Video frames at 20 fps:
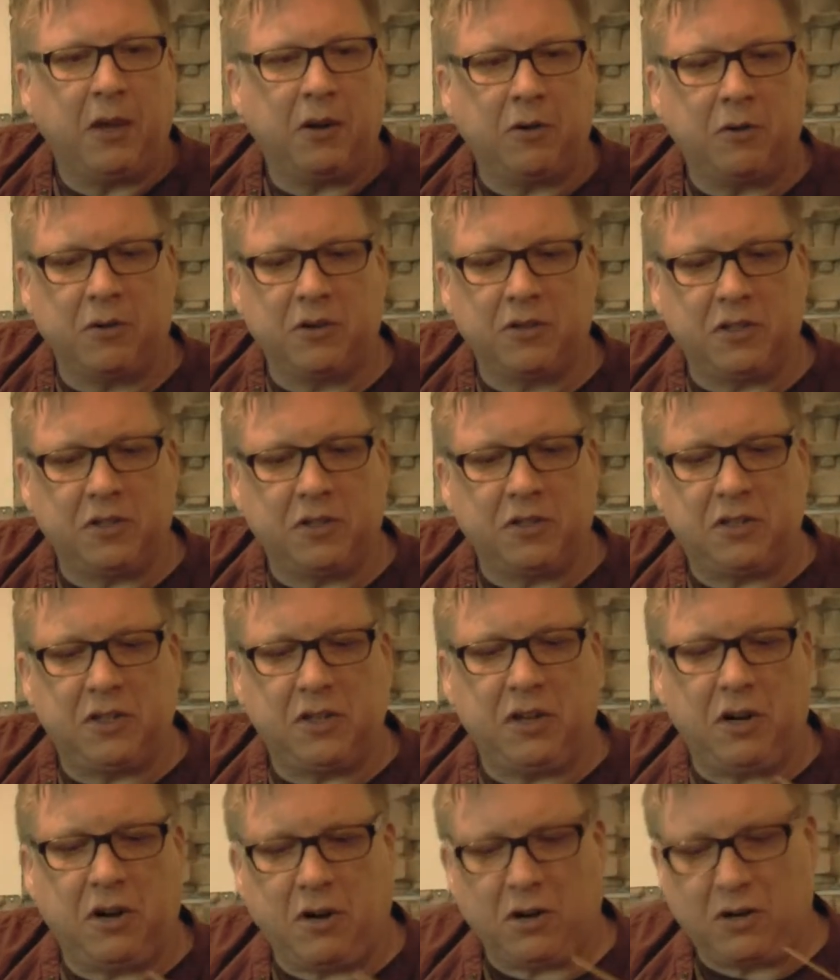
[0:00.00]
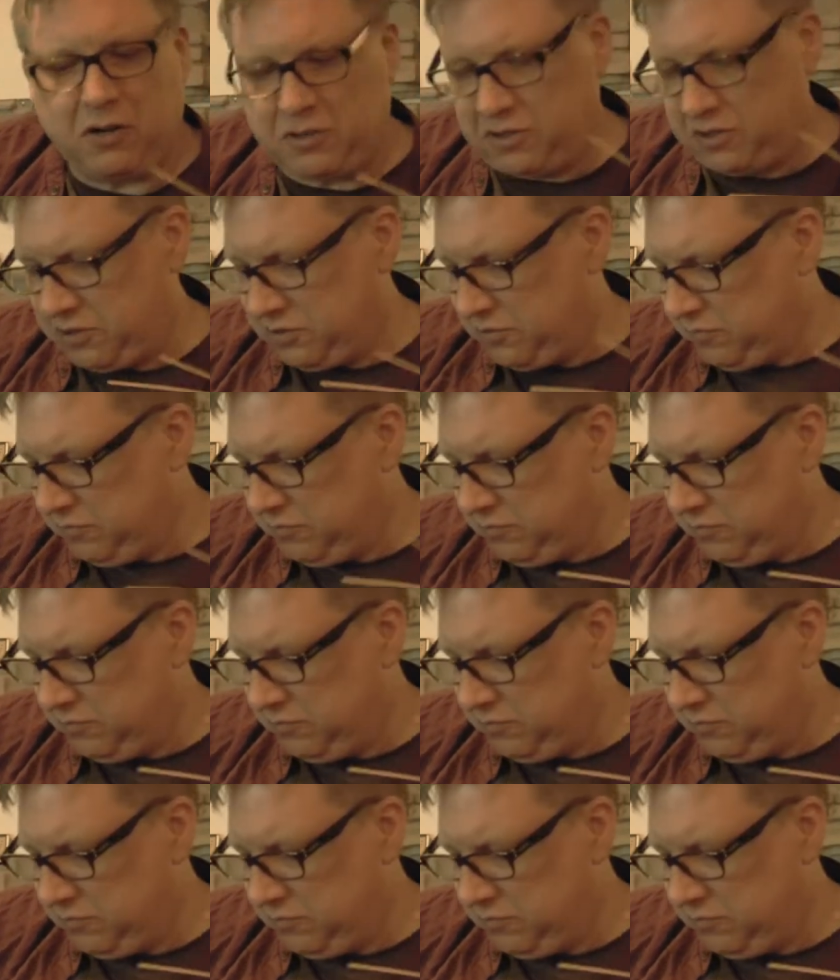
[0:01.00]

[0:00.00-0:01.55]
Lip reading: Whereas these DRs...